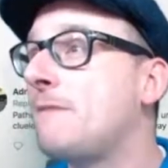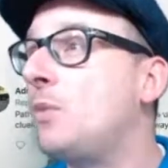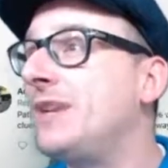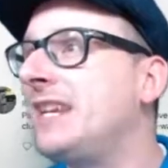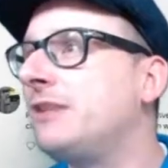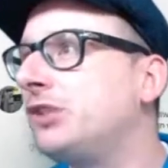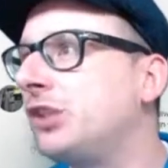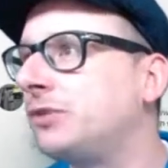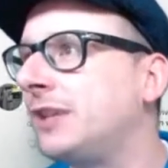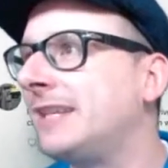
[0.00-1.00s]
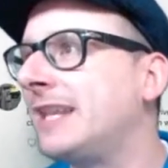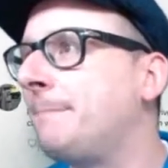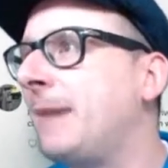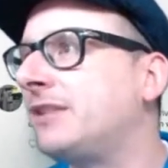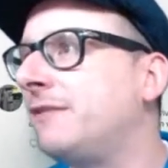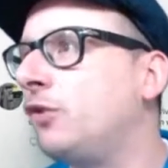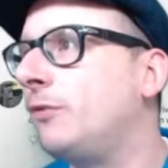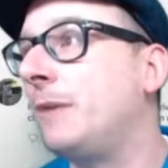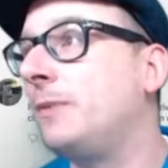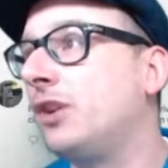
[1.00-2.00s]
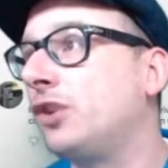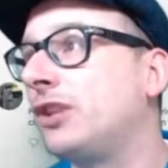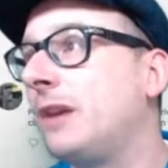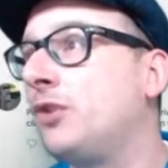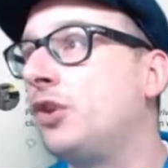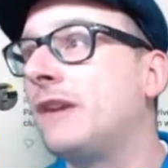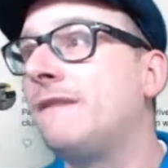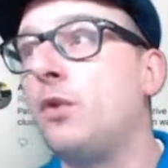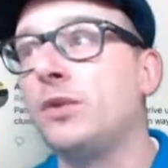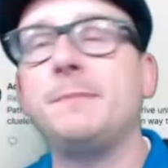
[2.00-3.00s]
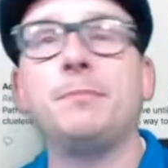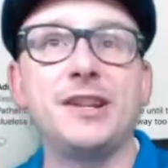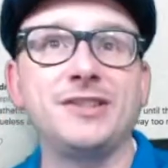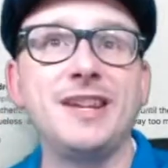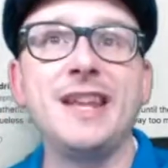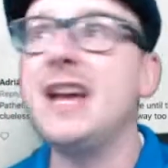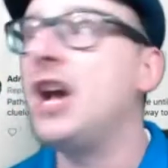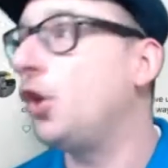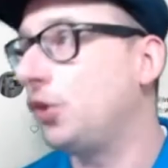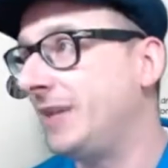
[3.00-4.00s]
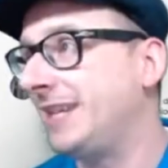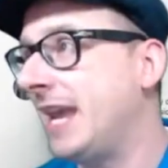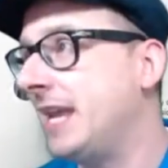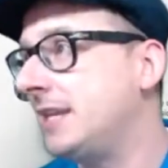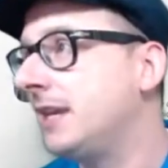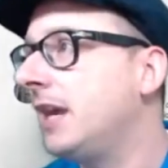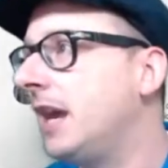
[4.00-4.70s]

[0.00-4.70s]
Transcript: we needed a result today to get back to form, and we lost. I'm not looking forward to Preston on the weekend.